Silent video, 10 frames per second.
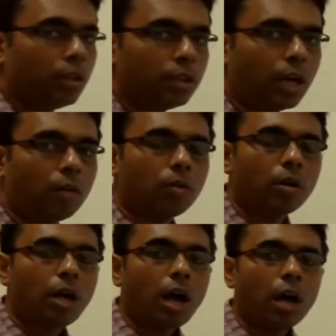
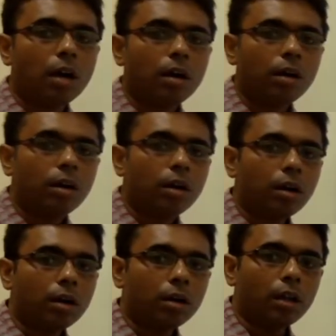Now,
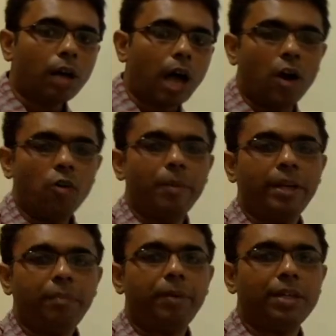how
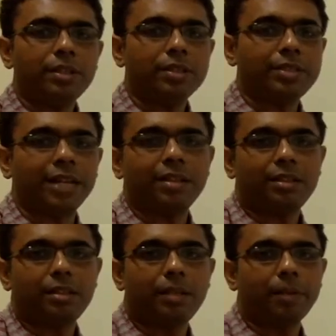many pages, that
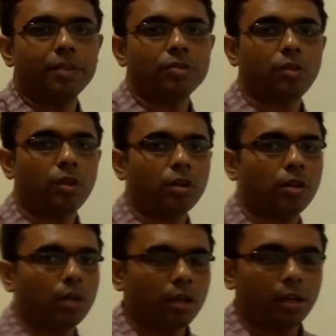depends on
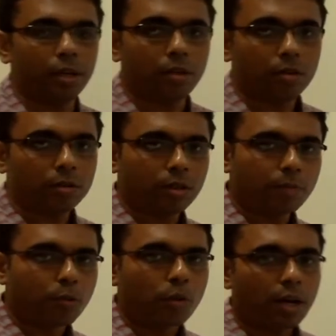the
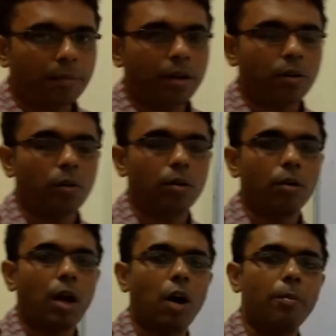programmer, or
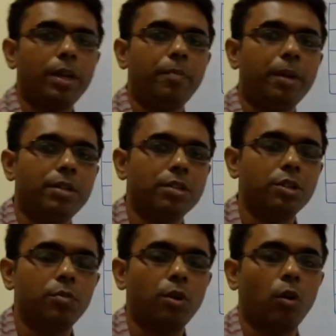how many pages
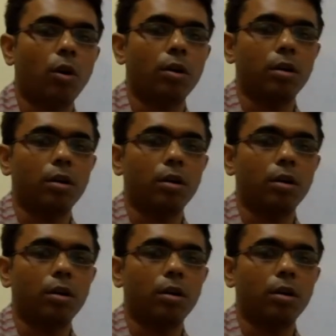you would want.